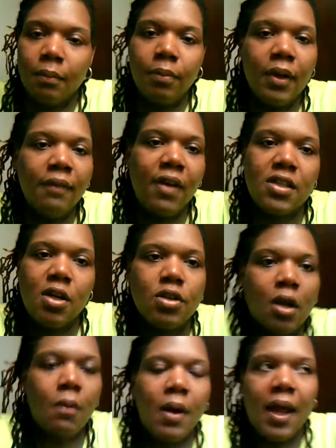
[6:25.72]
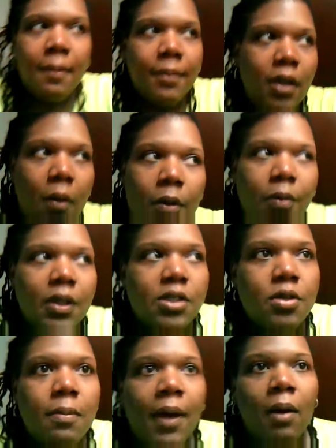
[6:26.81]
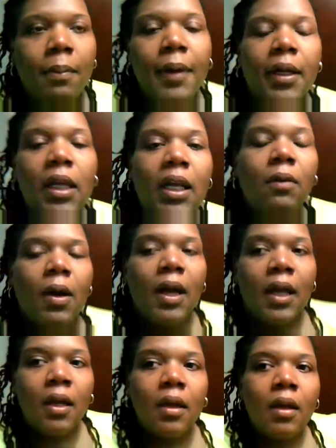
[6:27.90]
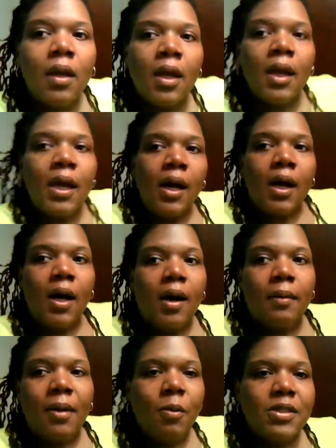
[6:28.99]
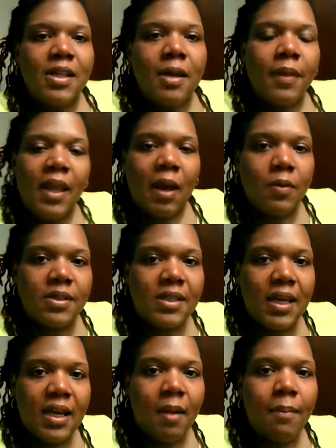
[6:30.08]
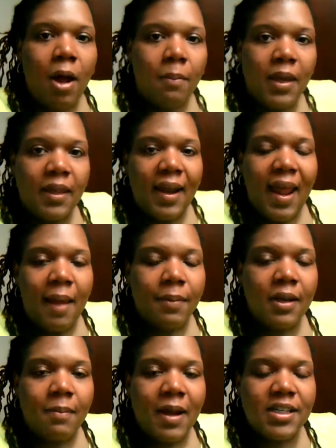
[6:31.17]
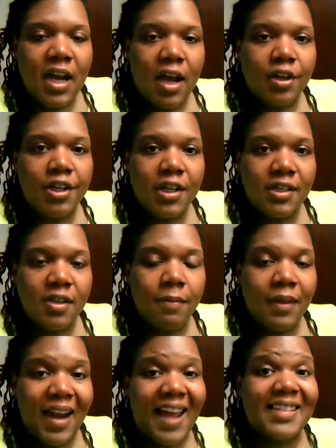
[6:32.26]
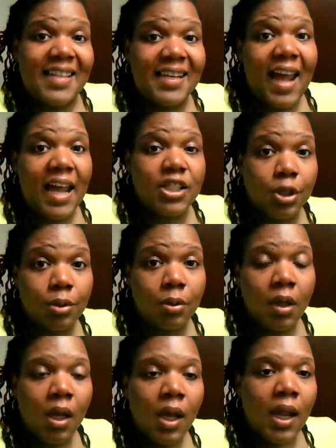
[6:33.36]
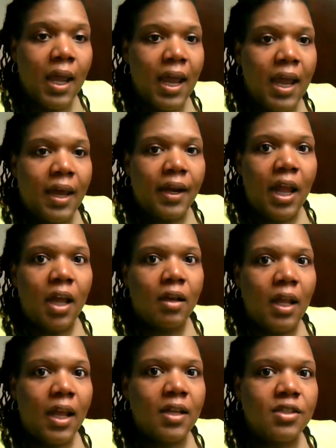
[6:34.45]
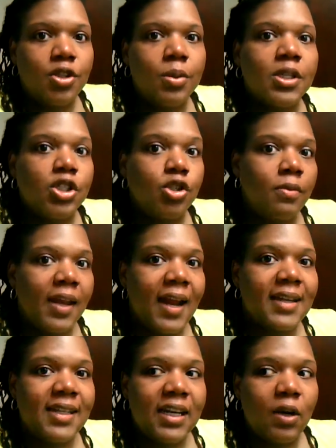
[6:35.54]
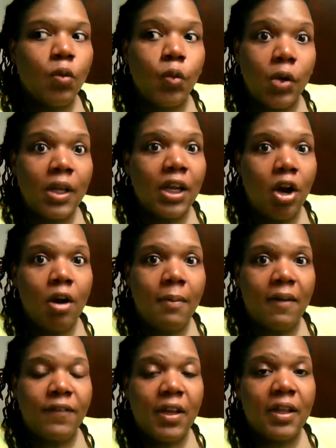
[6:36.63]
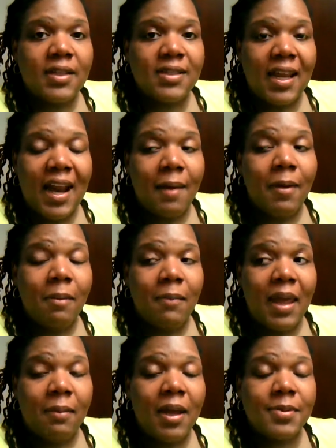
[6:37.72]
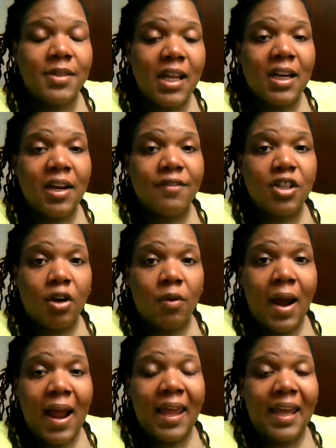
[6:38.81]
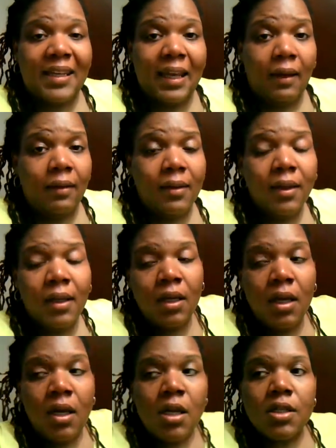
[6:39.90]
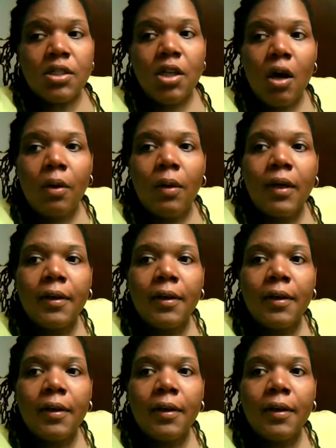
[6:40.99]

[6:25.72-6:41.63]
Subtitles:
If I told y'all what happened, y'all would really trip out. But anyway, it was something that was said about me that happened in my childhood. It's something I did not do. And to assume that I did, it really hurt my feelings. It made me upset enough to cry and yell. So,